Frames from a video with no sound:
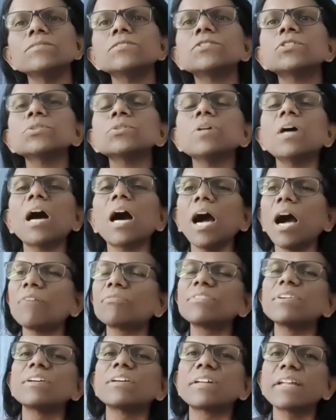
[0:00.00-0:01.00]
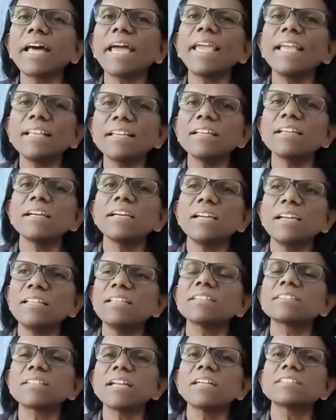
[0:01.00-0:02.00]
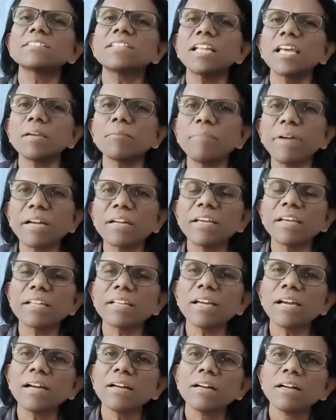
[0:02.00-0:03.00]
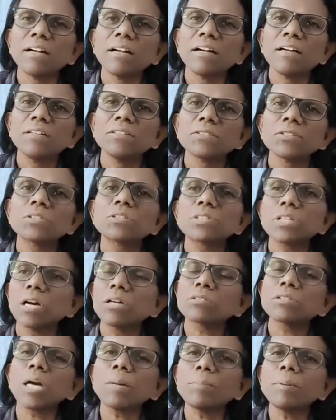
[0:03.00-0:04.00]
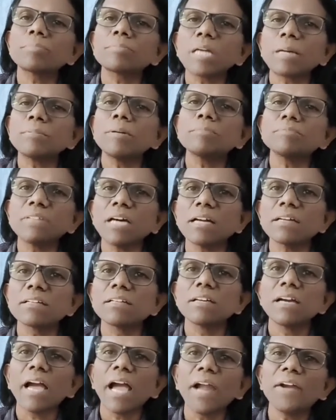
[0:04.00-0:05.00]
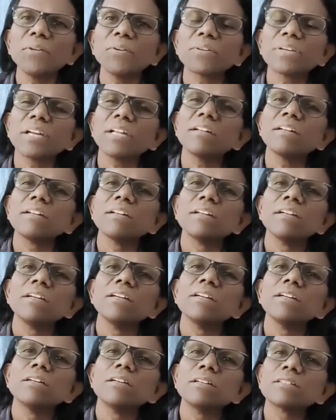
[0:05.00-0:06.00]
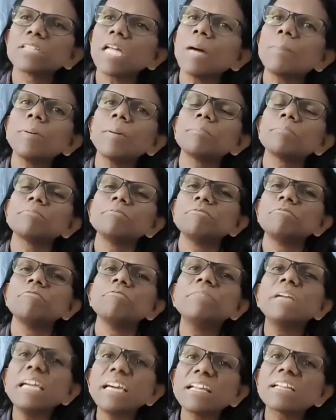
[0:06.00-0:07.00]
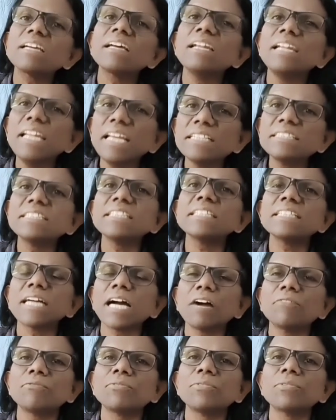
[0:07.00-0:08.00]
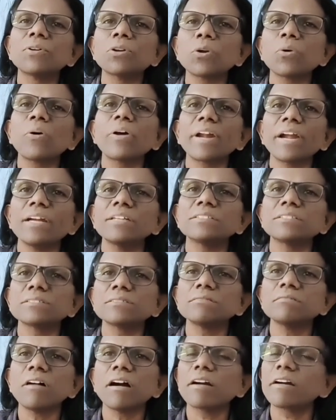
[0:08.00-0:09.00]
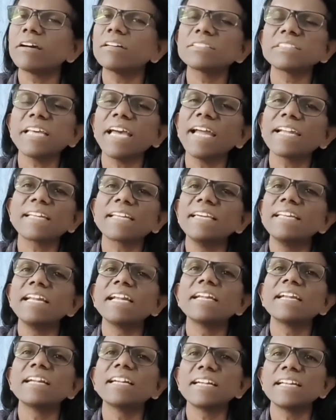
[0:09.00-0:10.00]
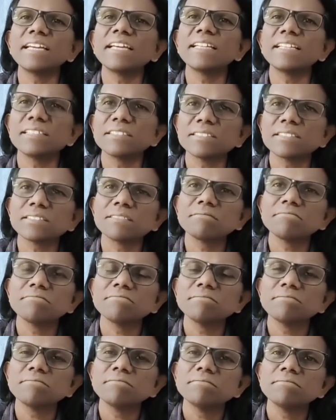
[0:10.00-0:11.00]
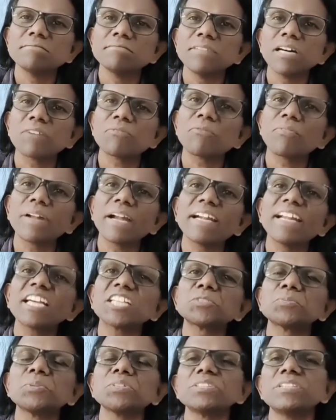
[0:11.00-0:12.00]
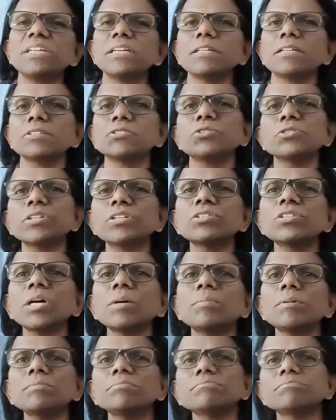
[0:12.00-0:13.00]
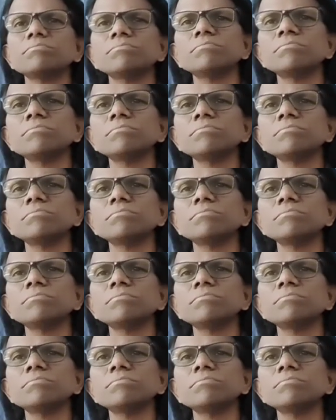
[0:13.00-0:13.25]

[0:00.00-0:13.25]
So after drying in the sludge drying bed area, so top up that, and you can top up where leaching of chlorides occurs at inundated areas or flood exposed areas. You can top up.